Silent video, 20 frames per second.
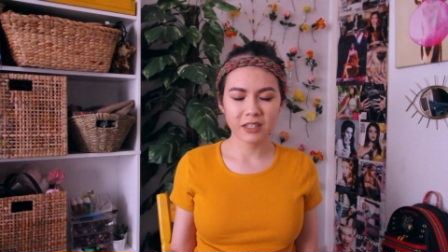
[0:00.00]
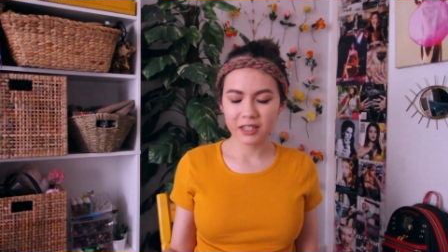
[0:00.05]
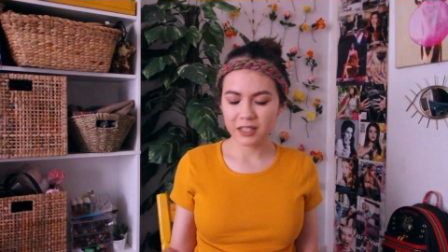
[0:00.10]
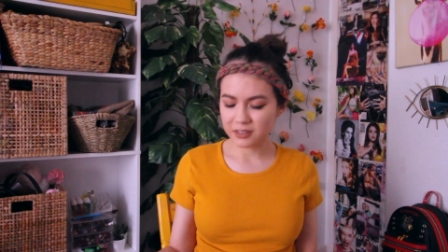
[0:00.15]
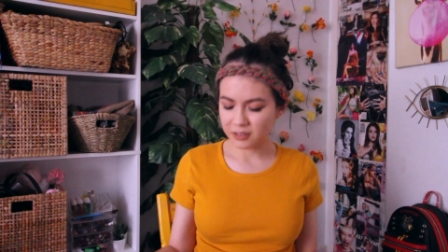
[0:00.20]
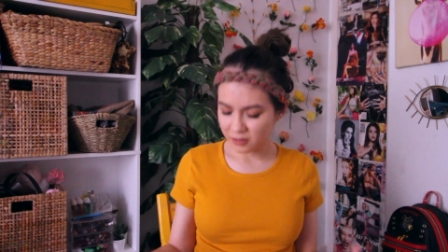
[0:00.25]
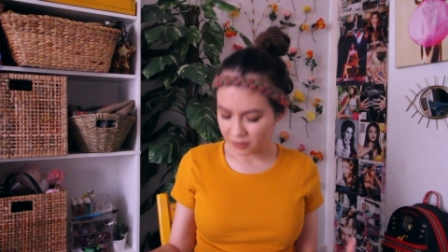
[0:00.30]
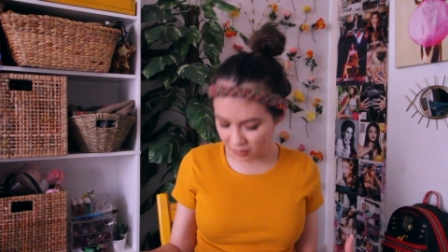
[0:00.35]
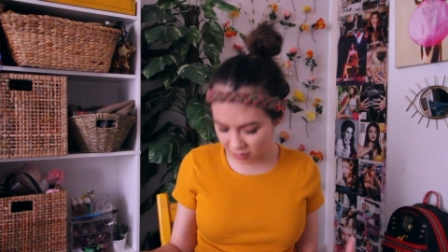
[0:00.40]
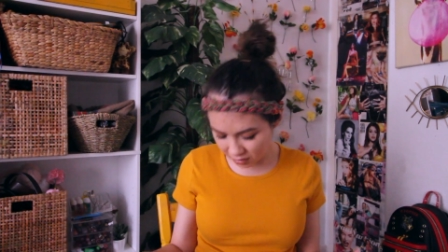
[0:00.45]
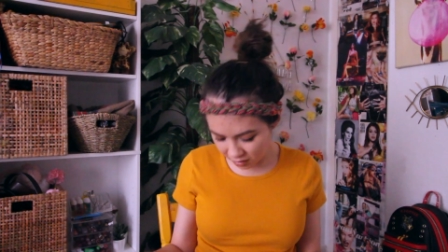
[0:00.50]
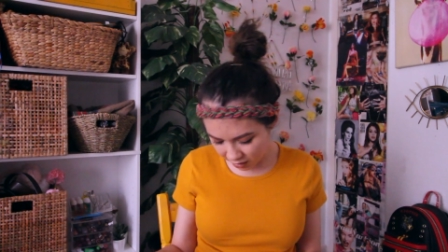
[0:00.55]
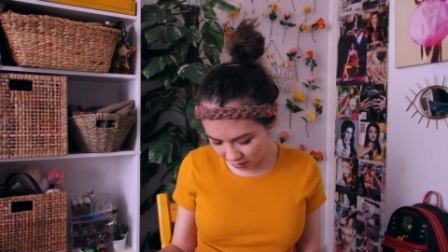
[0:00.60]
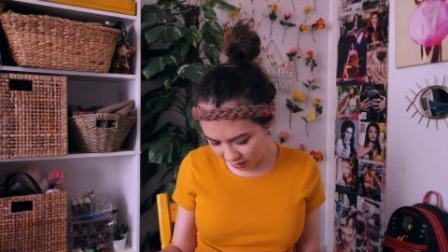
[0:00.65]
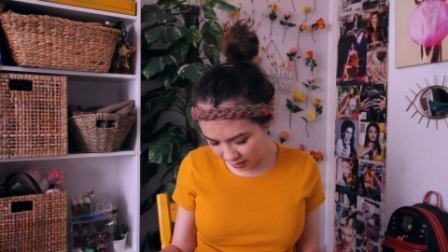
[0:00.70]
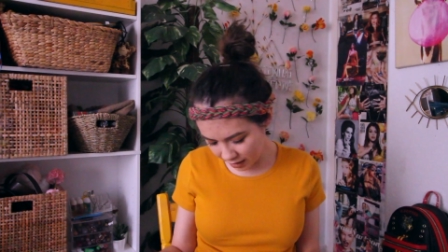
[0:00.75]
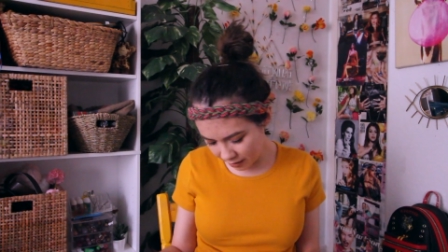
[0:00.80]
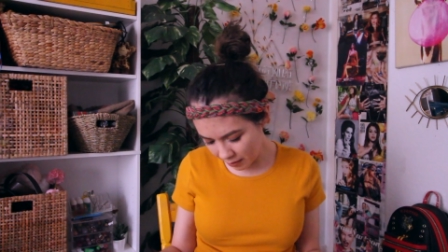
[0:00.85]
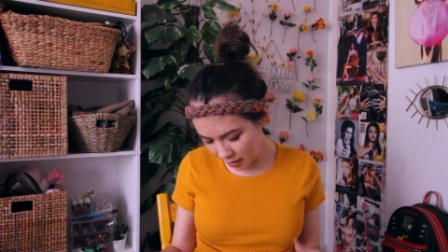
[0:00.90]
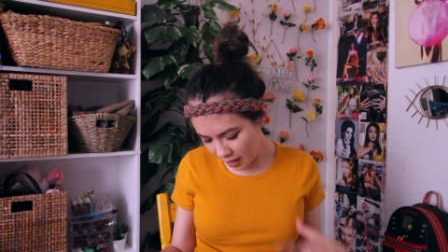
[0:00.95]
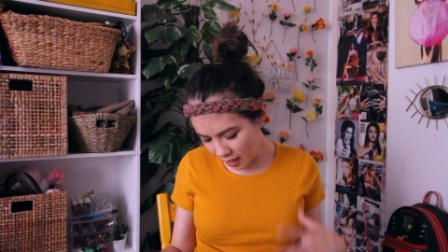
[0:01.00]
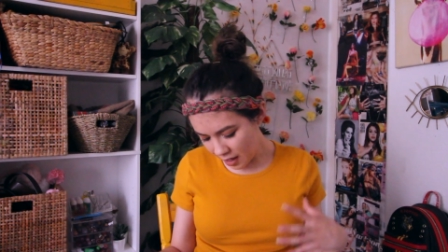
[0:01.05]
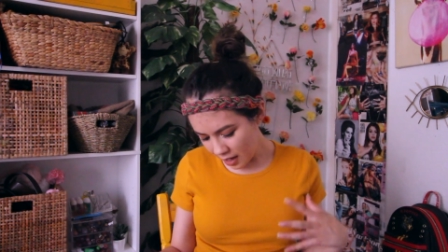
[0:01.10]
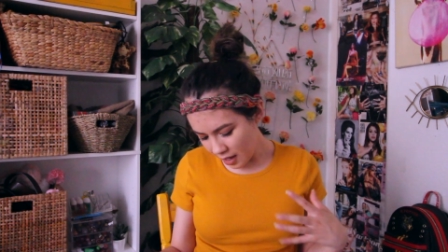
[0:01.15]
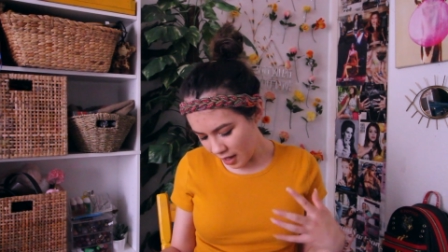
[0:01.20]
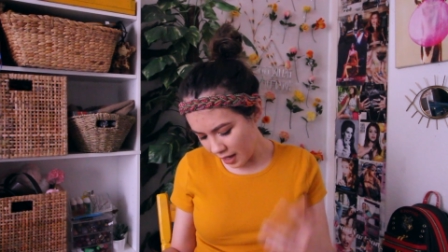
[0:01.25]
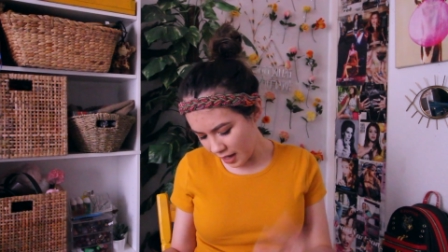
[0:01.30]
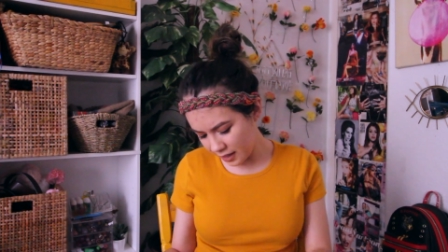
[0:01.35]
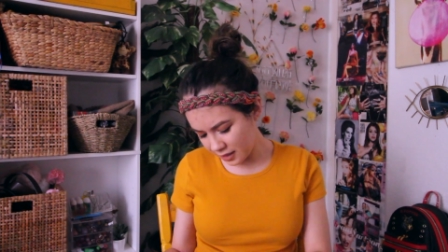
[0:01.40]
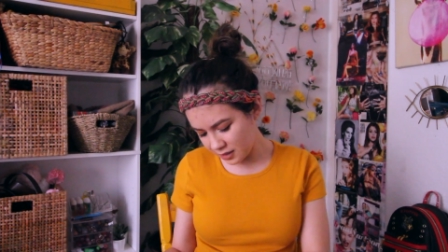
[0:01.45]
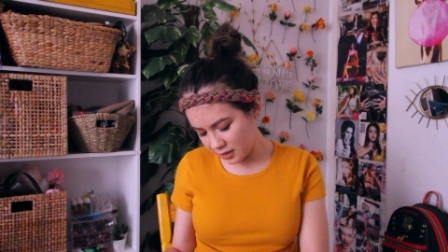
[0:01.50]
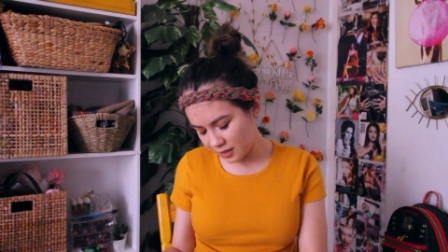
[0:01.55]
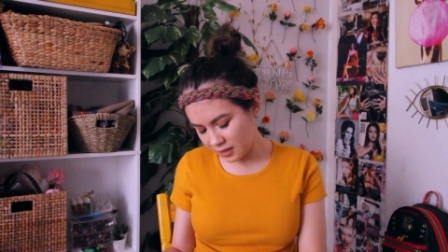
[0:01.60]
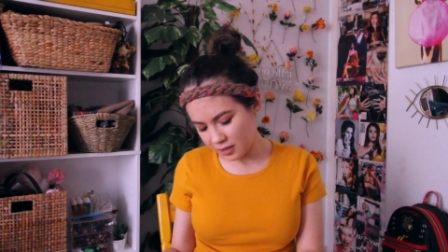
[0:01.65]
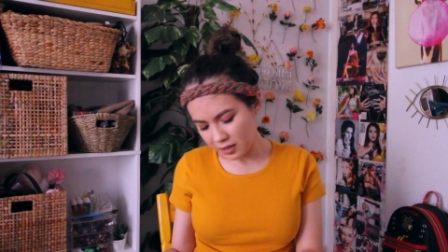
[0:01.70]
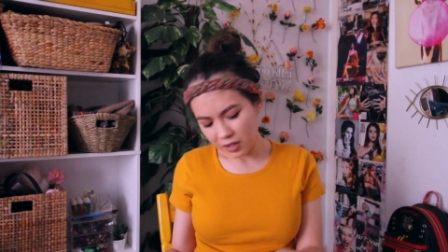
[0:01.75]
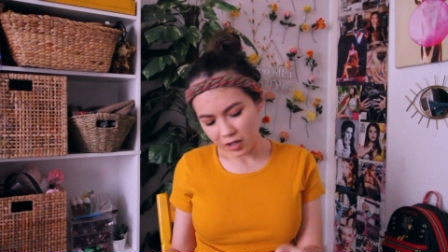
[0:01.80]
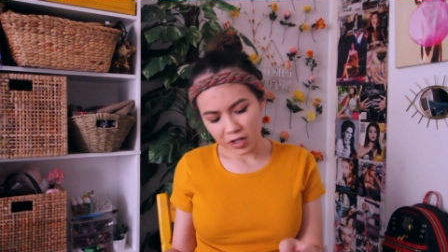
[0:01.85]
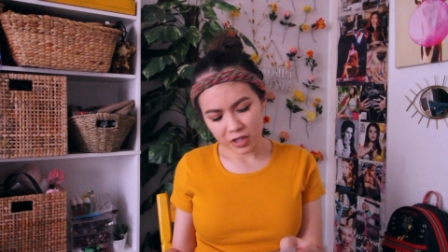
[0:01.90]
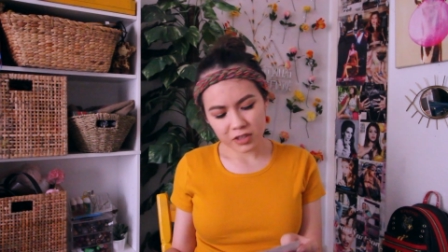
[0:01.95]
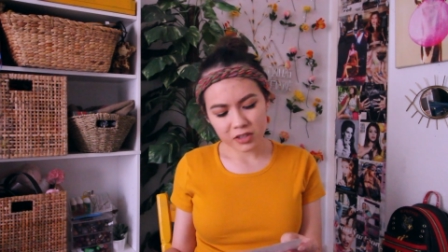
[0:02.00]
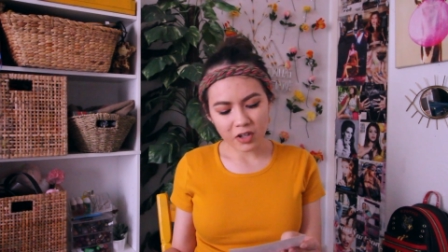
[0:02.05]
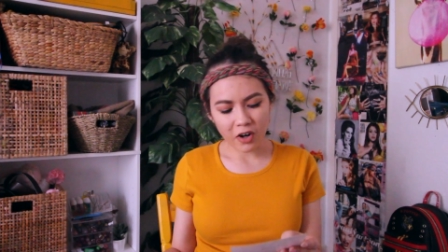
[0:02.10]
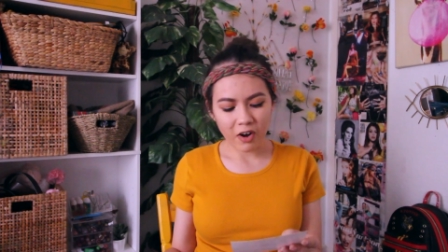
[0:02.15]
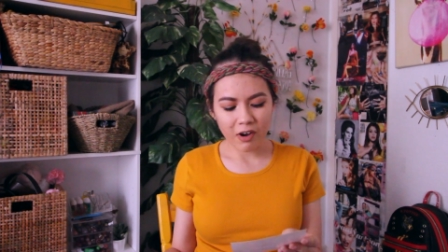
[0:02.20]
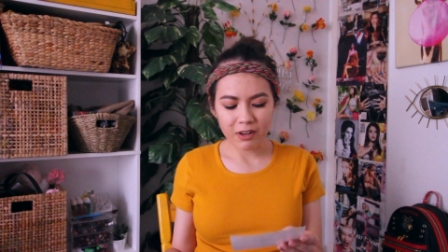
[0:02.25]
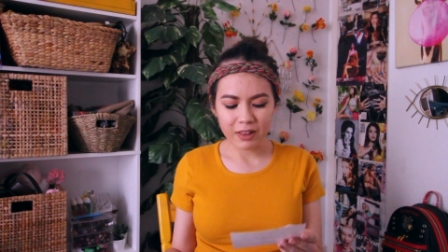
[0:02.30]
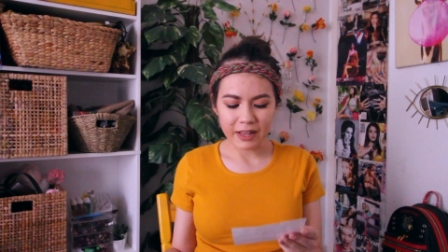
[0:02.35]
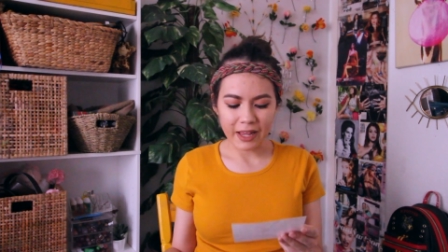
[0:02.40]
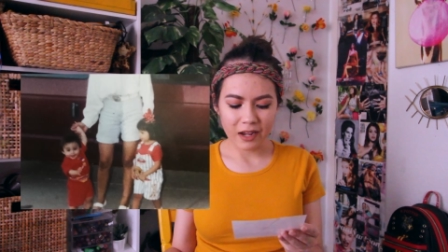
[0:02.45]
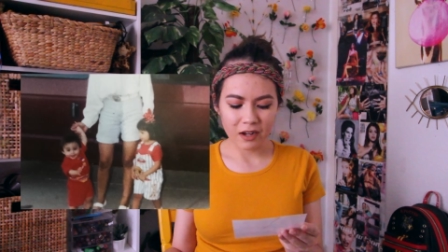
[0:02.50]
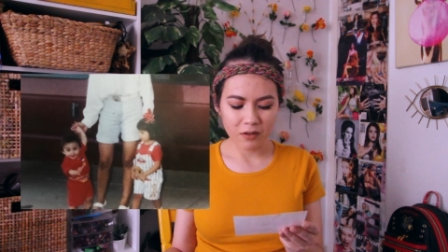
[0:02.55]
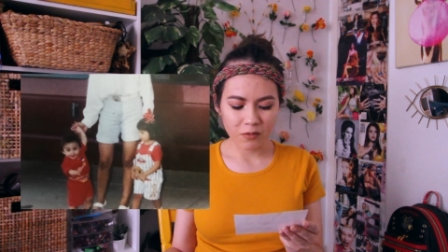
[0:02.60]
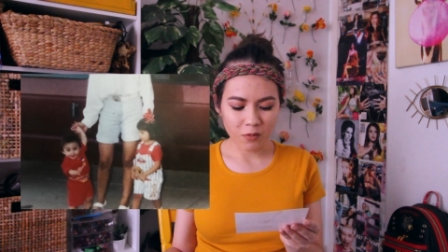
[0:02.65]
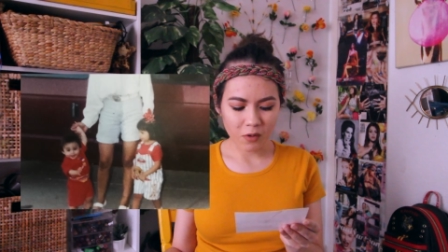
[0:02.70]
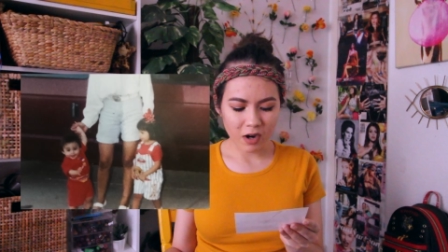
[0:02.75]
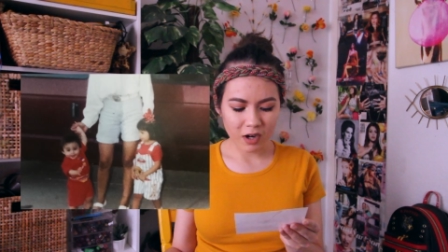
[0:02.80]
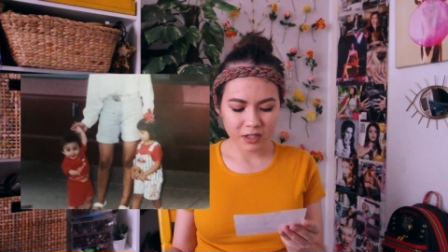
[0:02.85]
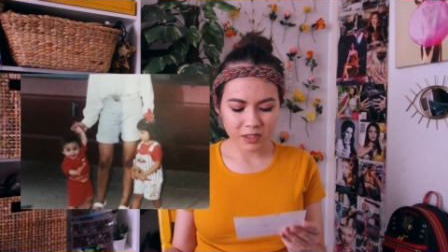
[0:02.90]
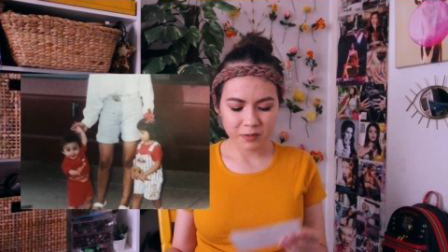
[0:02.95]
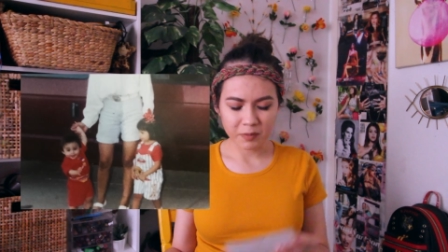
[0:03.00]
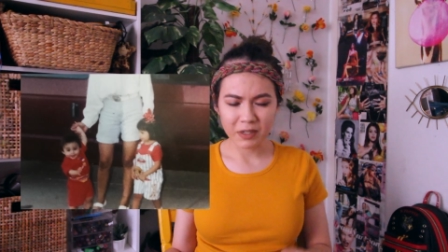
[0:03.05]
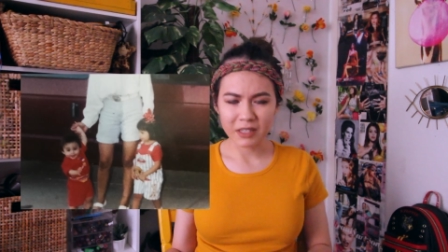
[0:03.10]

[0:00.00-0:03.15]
I guess you could call them, and hers are light wash,